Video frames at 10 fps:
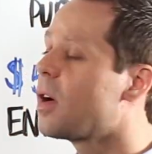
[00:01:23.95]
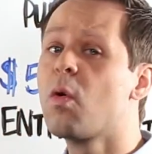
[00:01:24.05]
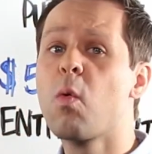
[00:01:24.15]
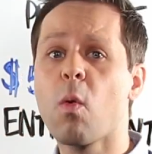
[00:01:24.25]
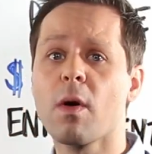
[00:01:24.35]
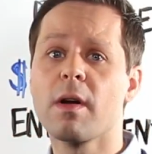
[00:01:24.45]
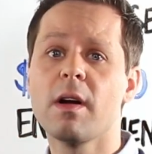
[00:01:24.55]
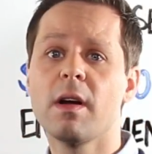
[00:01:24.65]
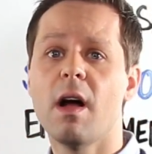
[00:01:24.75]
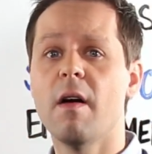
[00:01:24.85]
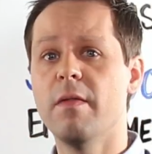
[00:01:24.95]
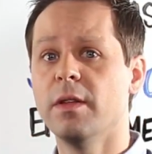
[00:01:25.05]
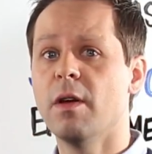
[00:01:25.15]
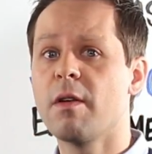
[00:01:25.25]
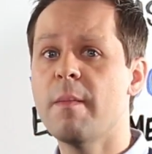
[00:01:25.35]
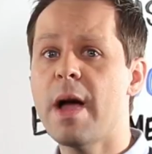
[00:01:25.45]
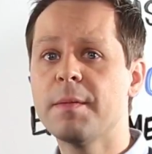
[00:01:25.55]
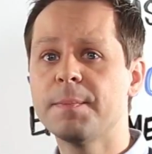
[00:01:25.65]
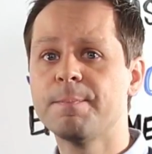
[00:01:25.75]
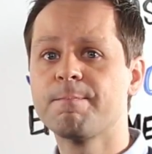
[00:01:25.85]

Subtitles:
a quarter of the loan amount,